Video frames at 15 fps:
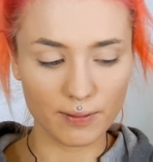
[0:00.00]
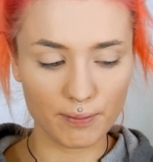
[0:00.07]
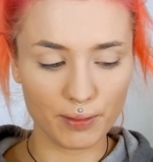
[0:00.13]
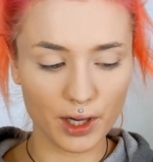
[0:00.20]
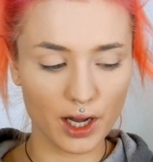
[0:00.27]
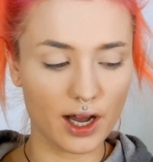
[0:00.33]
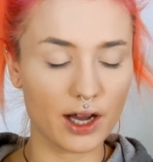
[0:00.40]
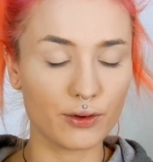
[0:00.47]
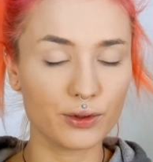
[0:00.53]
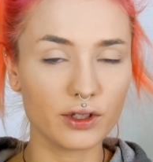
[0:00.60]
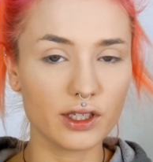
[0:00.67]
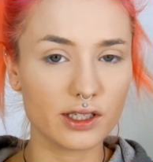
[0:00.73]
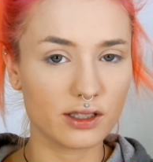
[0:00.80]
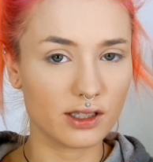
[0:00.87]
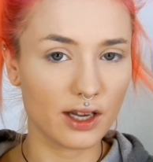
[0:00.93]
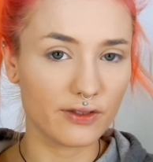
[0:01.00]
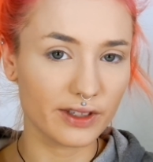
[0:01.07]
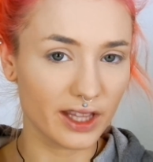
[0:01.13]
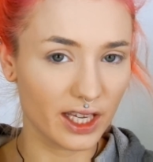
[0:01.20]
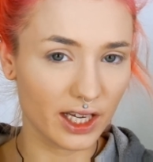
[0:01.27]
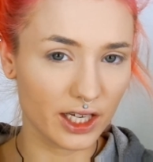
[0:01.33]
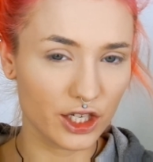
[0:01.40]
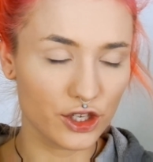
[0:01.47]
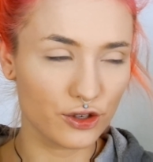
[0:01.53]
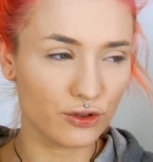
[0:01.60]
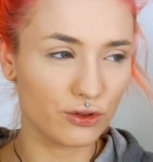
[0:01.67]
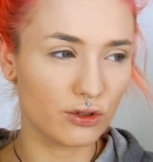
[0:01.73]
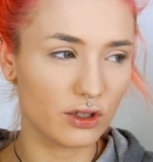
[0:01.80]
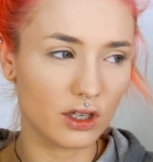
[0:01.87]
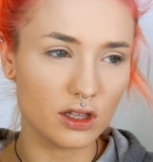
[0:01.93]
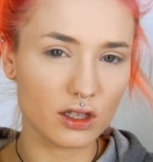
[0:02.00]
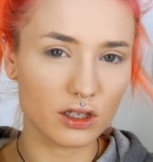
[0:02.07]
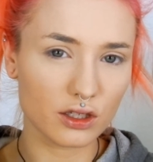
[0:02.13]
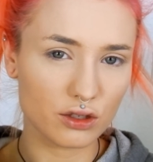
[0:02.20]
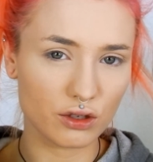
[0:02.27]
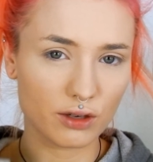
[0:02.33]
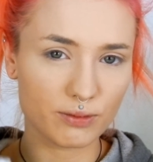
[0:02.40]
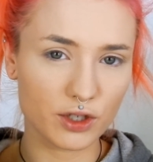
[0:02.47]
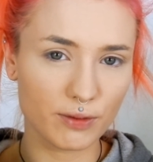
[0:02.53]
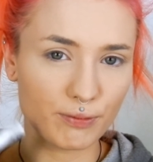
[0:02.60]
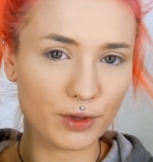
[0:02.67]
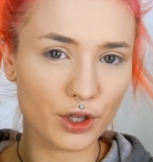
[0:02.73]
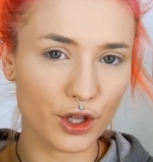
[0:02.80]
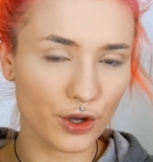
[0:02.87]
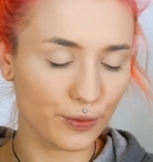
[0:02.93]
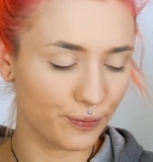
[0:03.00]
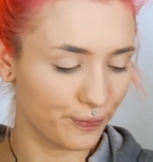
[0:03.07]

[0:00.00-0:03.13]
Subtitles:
but I will list everything I use in the description below.